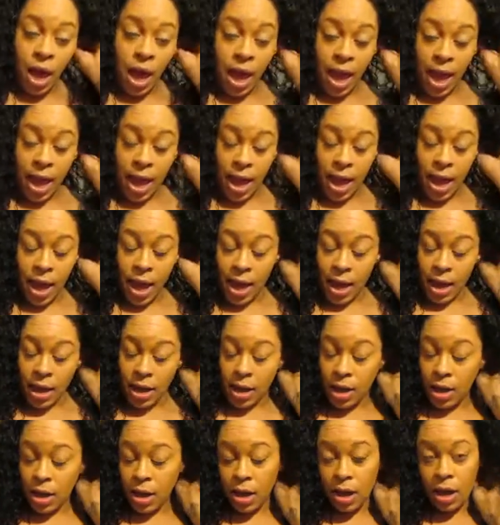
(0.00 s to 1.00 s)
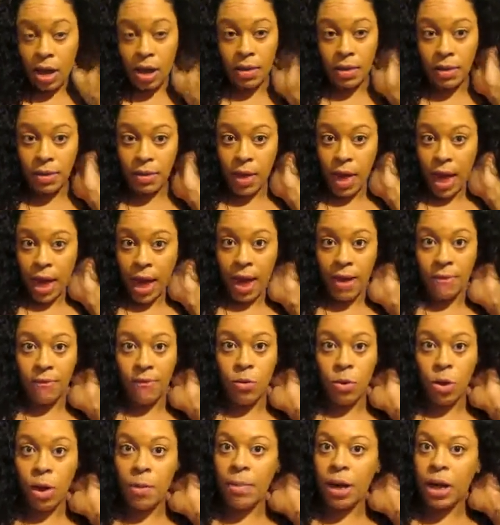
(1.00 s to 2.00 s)
And I got
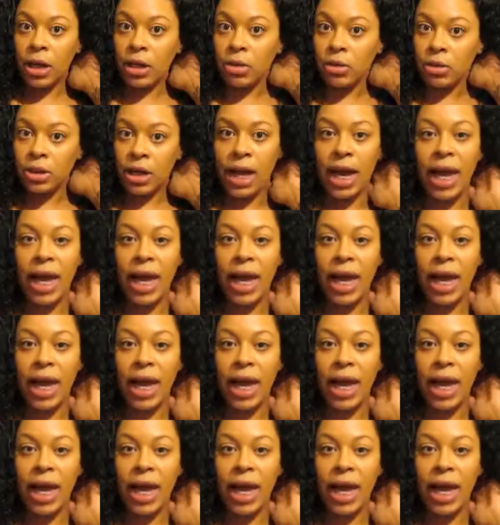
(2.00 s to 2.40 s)
4 bundles.